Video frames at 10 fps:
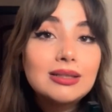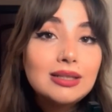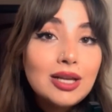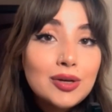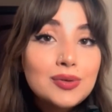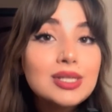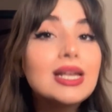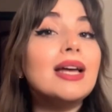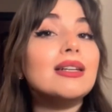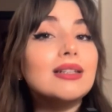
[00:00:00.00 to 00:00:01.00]
close
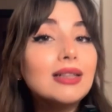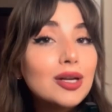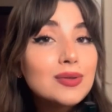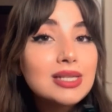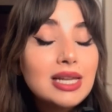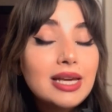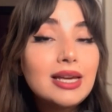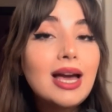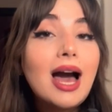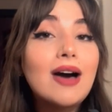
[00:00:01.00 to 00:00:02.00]
and
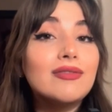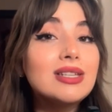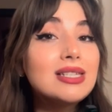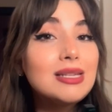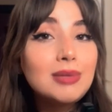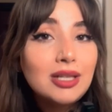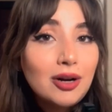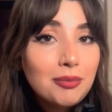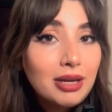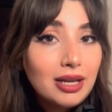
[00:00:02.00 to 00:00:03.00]
closely have the
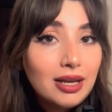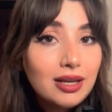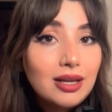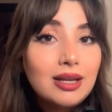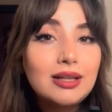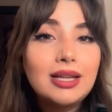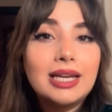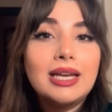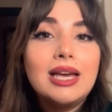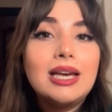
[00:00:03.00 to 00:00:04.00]
similar meaning,
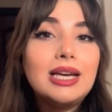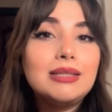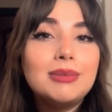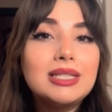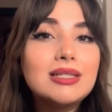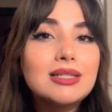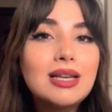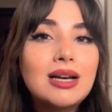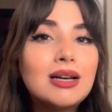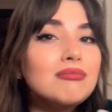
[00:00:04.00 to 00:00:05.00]
like it means
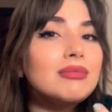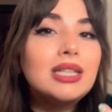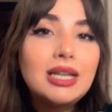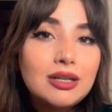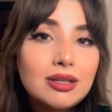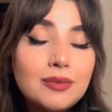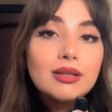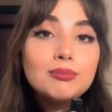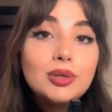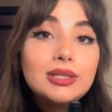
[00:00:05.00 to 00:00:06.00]
near.
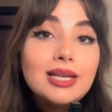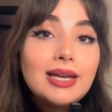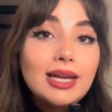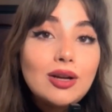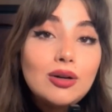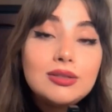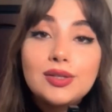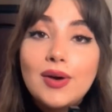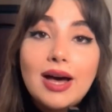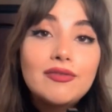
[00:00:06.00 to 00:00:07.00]
But they can
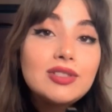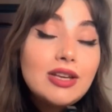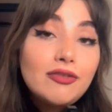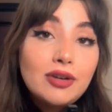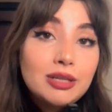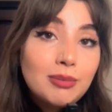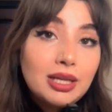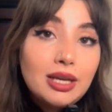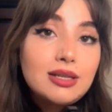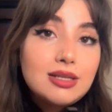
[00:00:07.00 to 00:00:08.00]
also have different
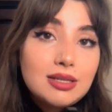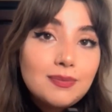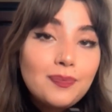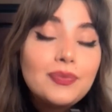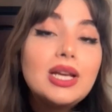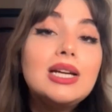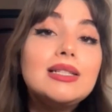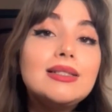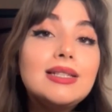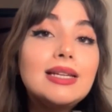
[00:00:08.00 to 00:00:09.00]
meanings.
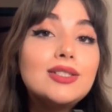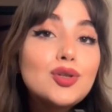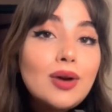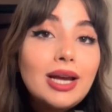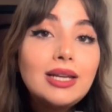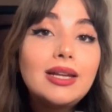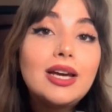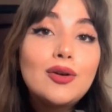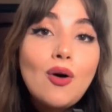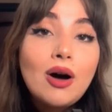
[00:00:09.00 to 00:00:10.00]
The train
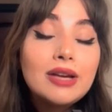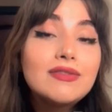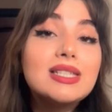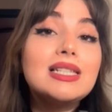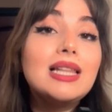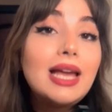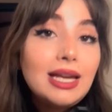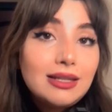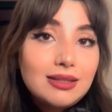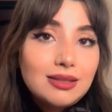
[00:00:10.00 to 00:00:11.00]
arrives
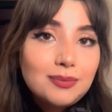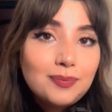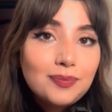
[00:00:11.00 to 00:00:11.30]
late.